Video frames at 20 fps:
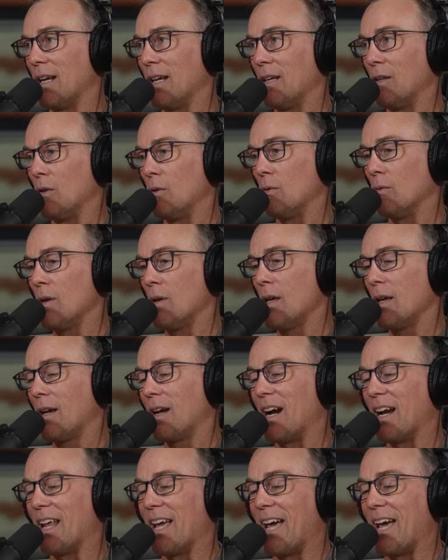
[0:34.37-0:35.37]
and you
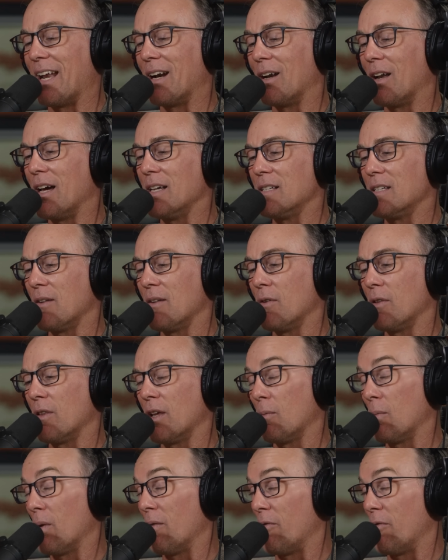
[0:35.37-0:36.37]
kind of analyze
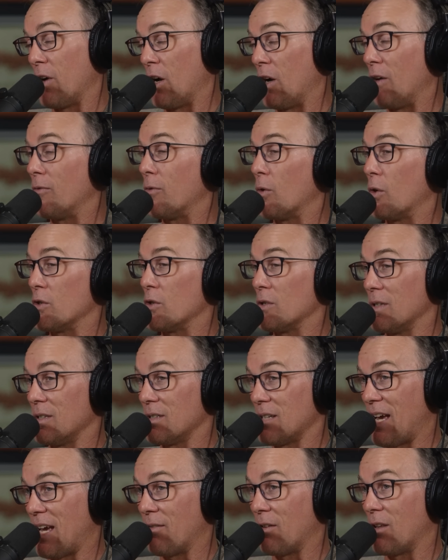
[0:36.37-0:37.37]
everything, I've been very fortunate
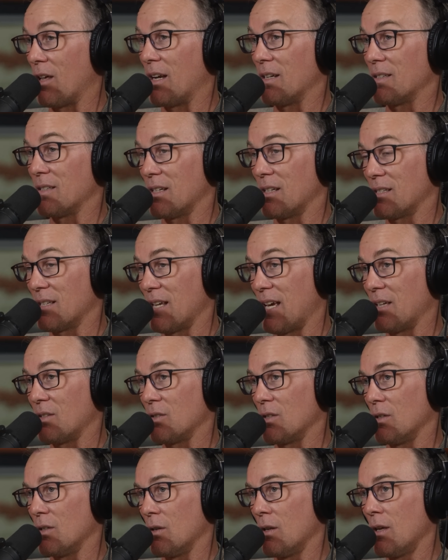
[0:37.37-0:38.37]
to have a lot of
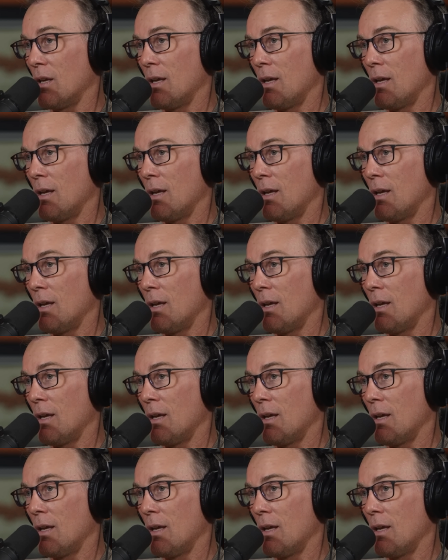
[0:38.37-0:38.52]
success and